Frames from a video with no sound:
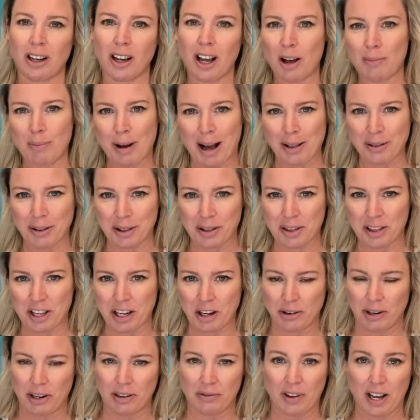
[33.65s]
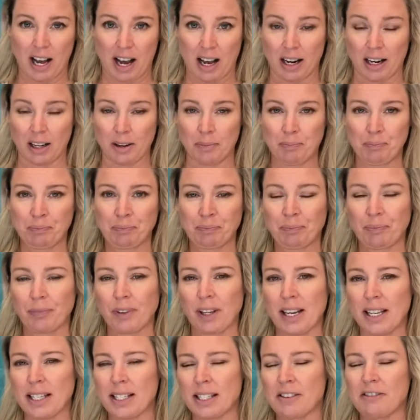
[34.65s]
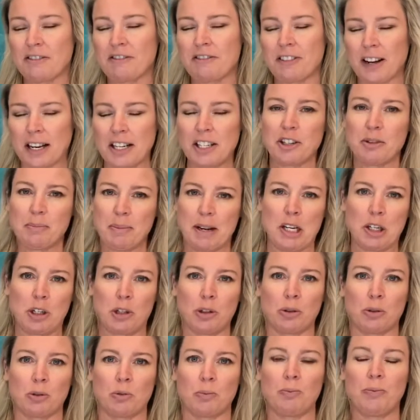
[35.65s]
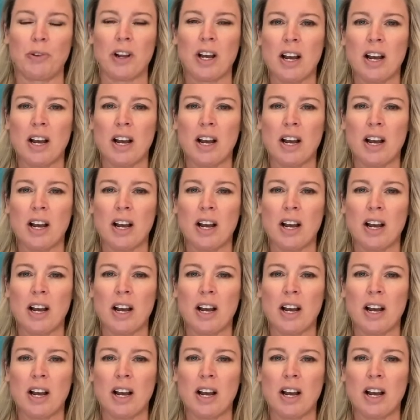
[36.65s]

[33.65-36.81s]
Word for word: about the theory of colour it's a fundamental.